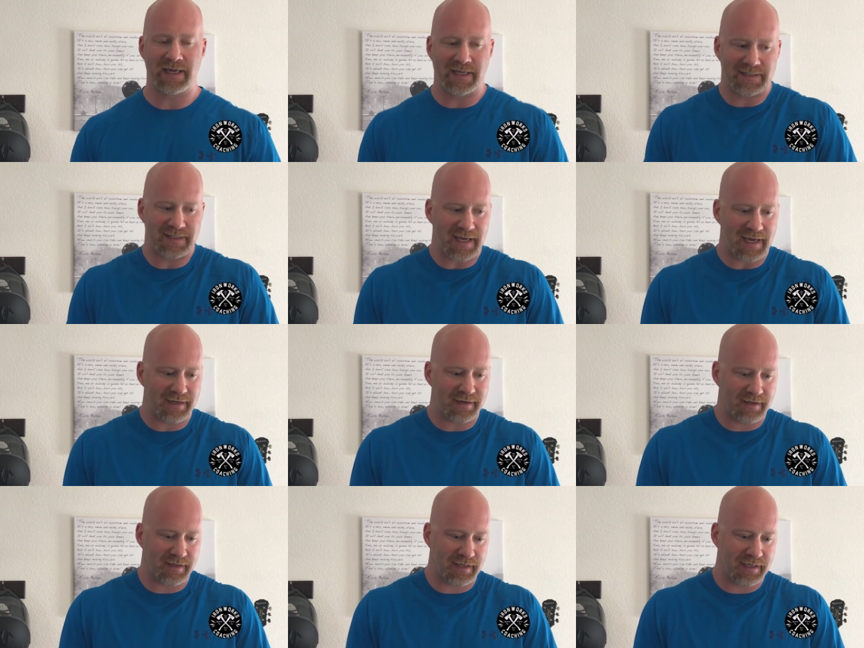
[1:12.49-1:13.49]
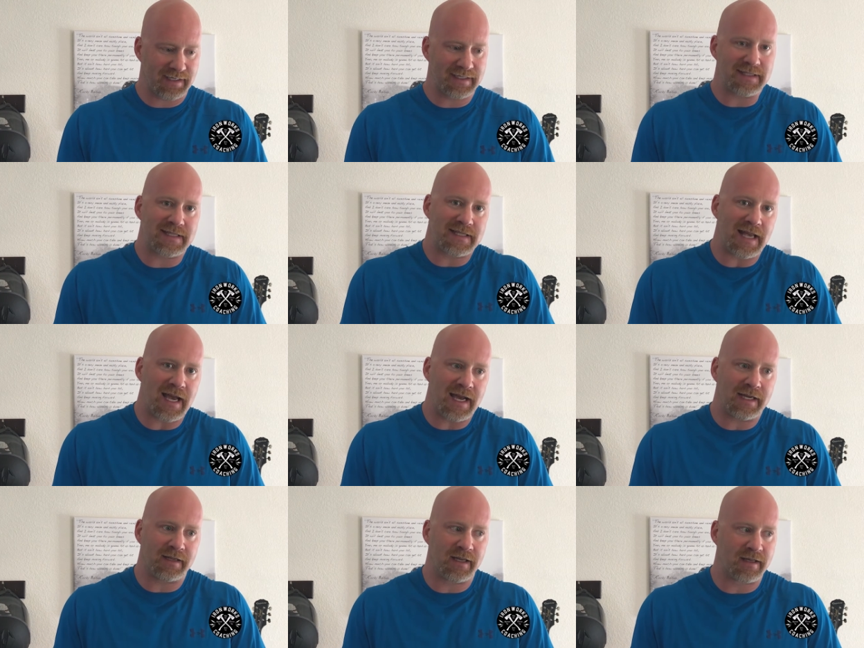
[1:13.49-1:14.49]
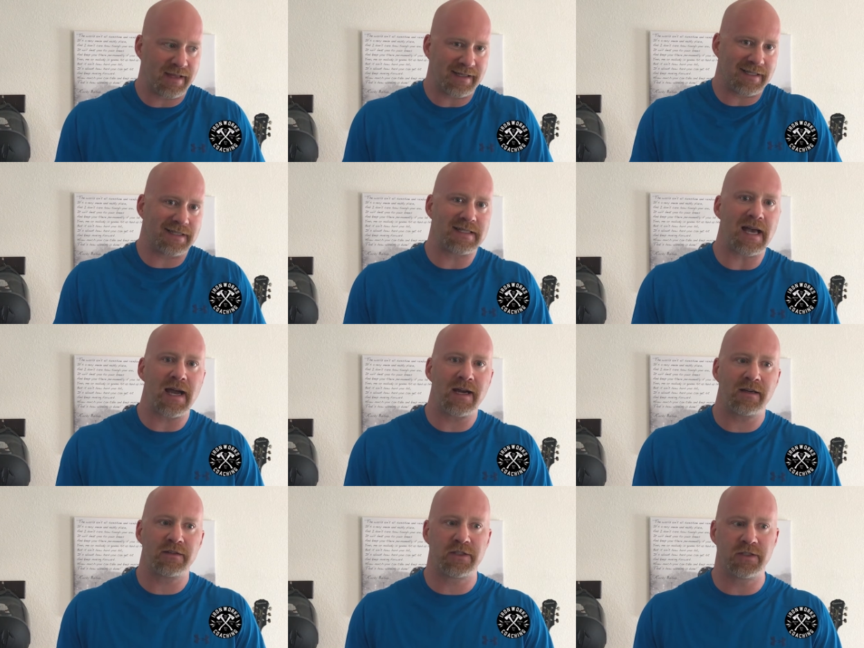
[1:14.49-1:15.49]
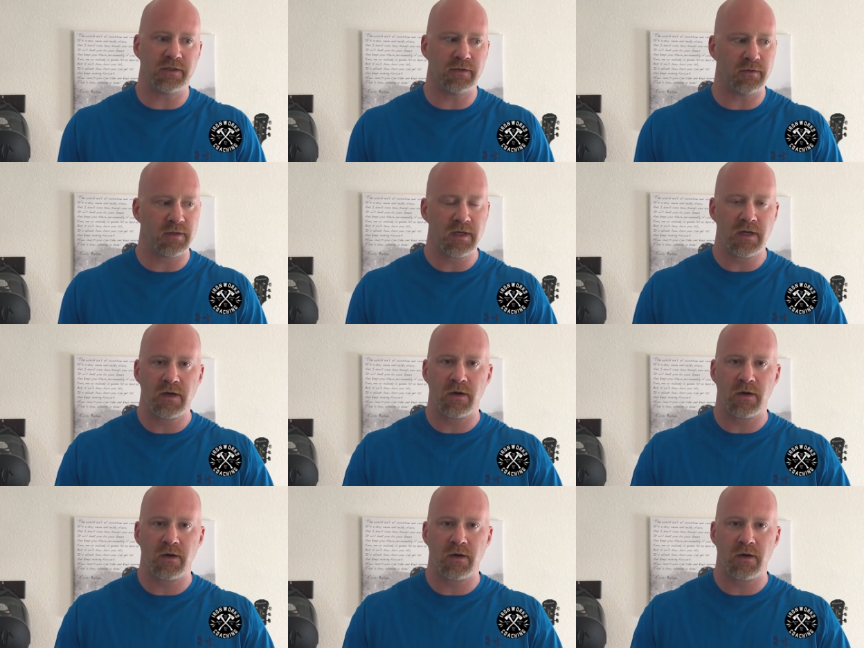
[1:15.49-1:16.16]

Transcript: It's that inside, that desire to